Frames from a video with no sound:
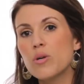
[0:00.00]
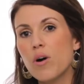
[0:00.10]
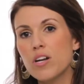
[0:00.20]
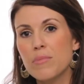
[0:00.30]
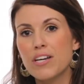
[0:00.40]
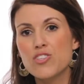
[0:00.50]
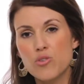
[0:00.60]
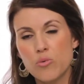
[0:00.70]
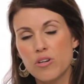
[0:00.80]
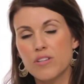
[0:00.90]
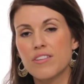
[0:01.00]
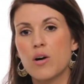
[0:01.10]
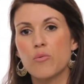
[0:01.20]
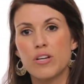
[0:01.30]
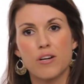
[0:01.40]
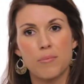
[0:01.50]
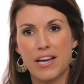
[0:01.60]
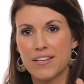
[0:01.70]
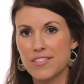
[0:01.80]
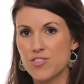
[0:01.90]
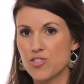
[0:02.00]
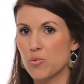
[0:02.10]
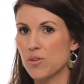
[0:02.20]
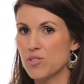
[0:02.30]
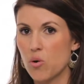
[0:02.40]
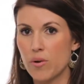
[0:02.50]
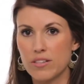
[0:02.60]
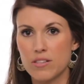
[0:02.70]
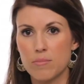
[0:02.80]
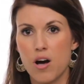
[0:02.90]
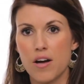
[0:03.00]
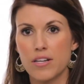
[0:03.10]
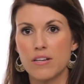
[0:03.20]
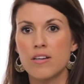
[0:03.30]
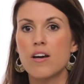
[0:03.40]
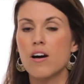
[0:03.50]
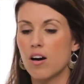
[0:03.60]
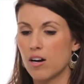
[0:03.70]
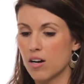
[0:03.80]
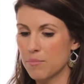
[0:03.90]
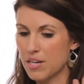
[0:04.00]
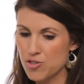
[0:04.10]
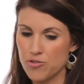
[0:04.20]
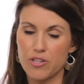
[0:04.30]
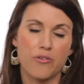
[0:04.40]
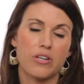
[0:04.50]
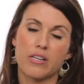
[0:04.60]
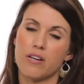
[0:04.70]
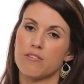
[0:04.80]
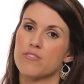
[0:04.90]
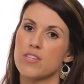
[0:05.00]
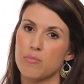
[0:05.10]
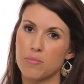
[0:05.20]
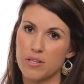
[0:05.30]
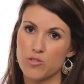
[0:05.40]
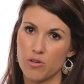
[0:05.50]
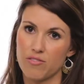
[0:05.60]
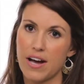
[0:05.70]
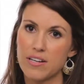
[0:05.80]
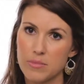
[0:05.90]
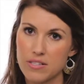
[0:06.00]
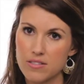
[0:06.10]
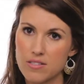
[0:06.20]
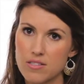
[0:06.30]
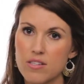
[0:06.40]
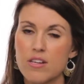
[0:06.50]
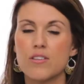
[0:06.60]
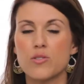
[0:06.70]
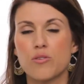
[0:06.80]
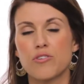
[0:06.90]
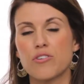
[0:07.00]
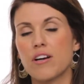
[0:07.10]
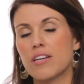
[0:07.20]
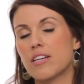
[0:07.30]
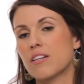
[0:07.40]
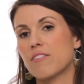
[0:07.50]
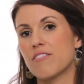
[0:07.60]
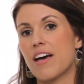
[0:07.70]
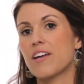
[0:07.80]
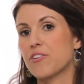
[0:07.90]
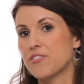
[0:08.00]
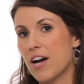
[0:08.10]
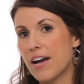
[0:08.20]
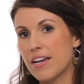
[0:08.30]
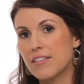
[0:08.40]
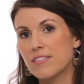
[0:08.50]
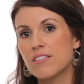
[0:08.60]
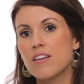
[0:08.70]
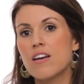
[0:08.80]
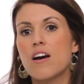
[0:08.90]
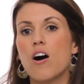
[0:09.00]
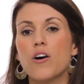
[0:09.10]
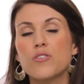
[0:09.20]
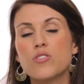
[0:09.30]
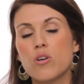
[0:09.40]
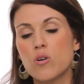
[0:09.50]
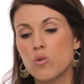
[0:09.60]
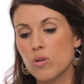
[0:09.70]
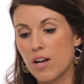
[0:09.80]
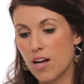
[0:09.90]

we want to make sure that we are paying attention to what's going into the body, making sure that you're getting enough supplements or vitamins. So if you're not getting enough of that in your diet. Also,